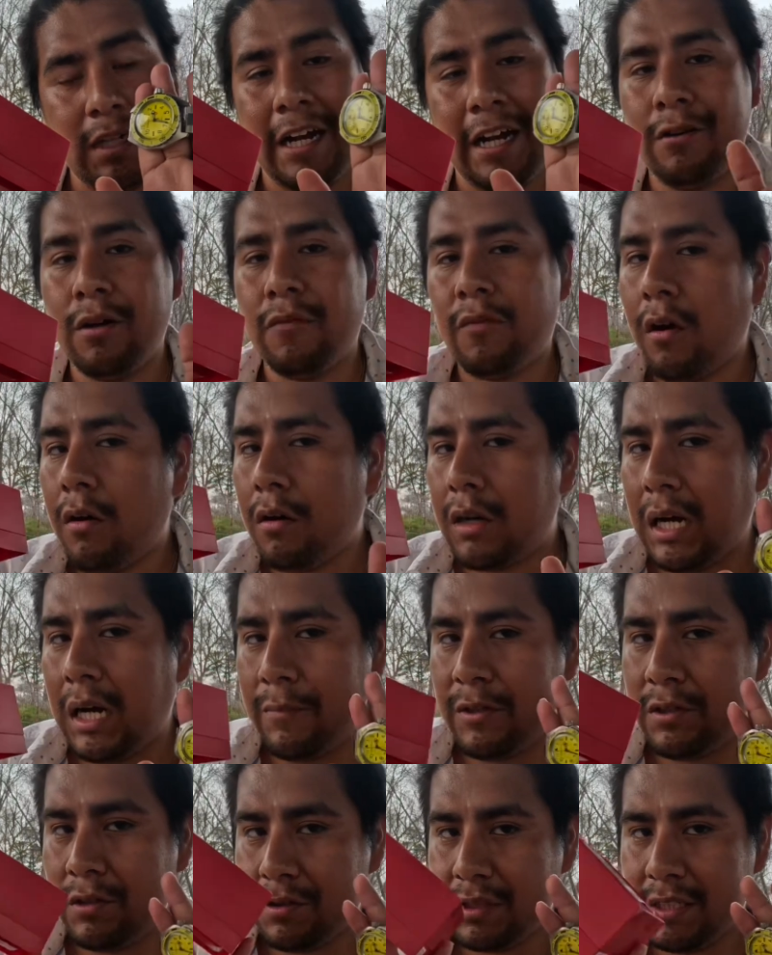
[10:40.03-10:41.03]
I don't know if all
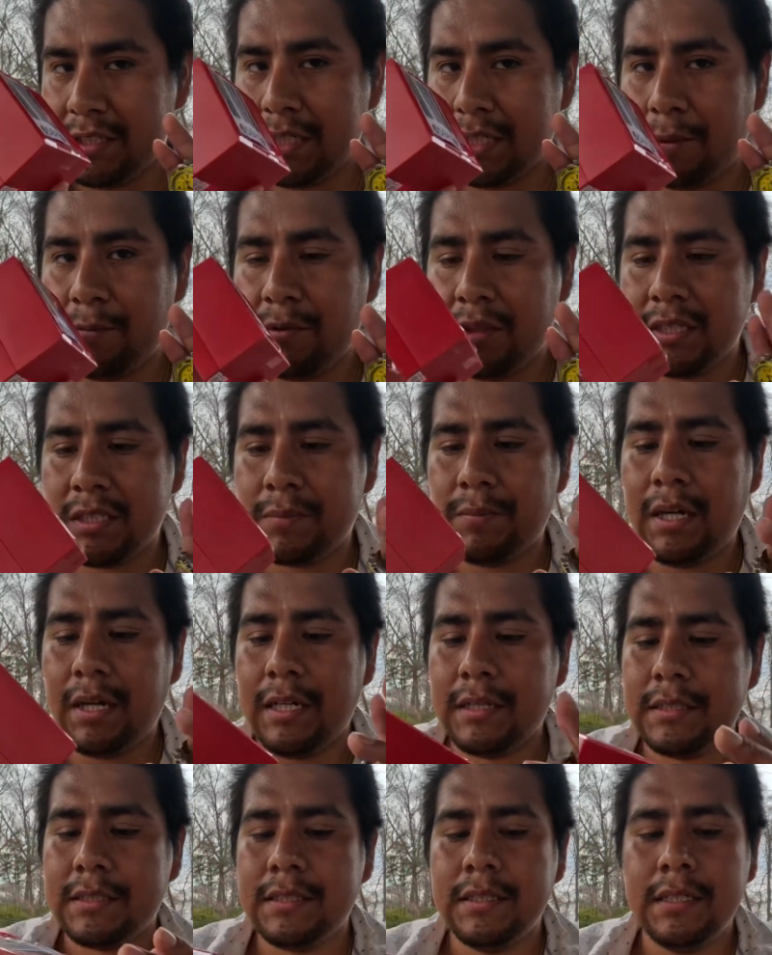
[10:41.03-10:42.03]
Komandyrskies come with this
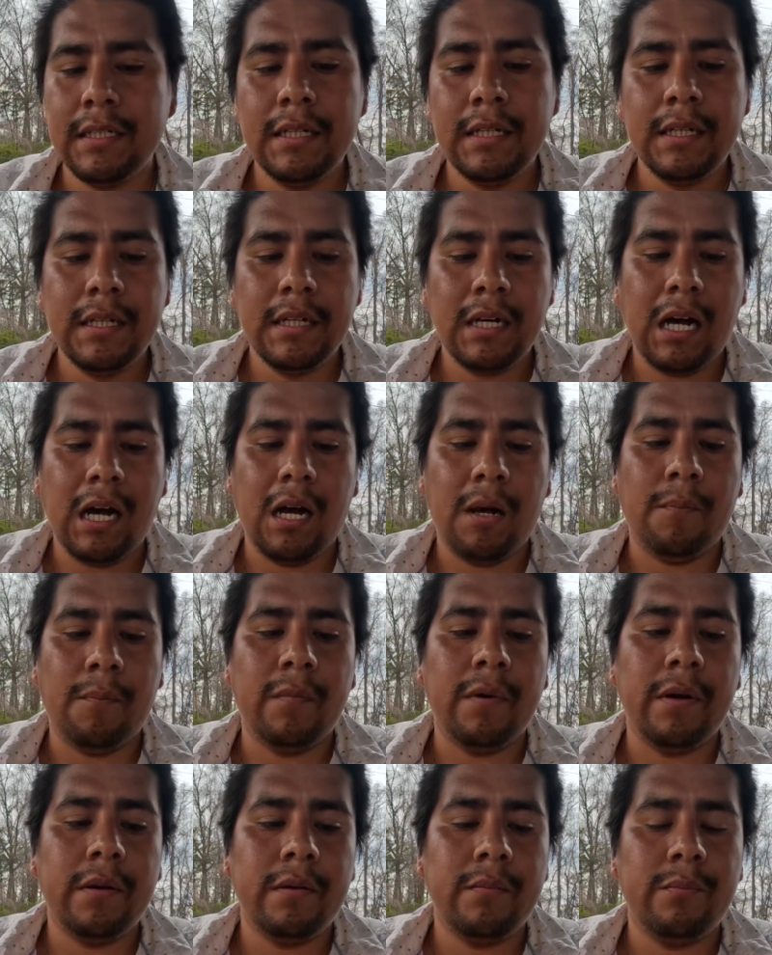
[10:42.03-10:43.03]
box,
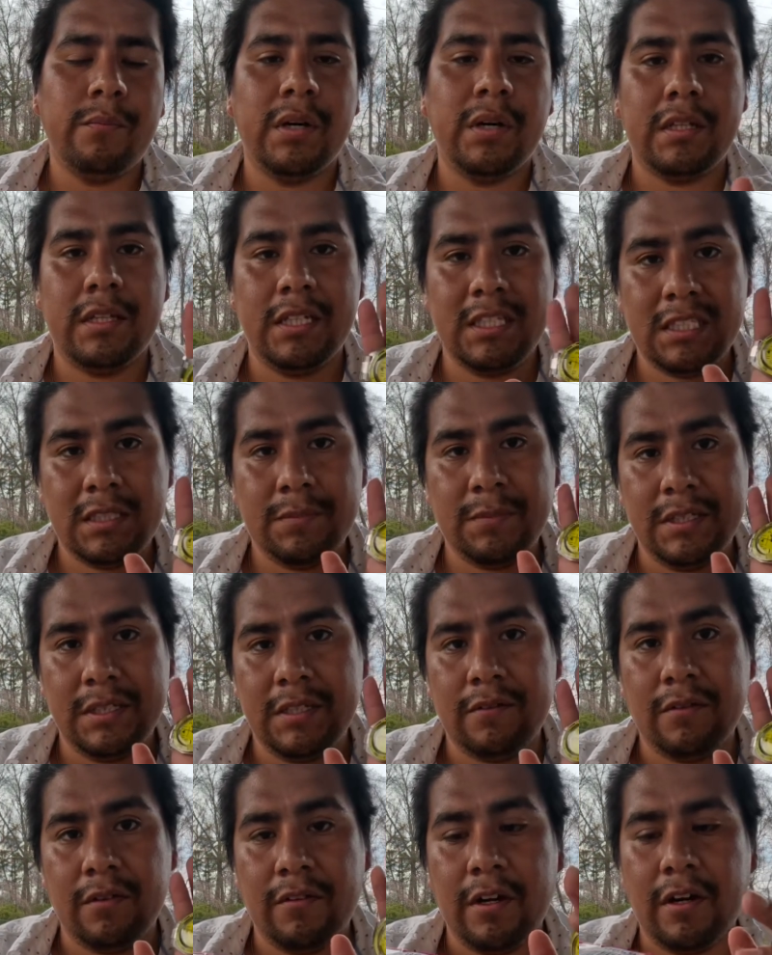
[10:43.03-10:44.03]
but this
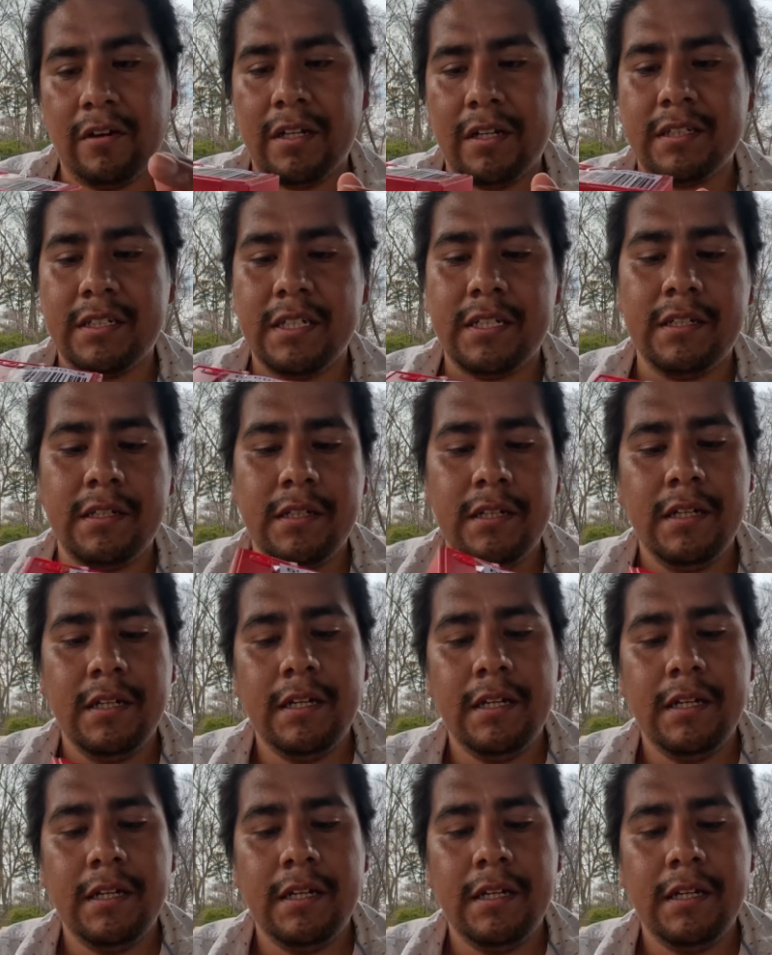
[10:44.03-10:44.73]
specific variant did.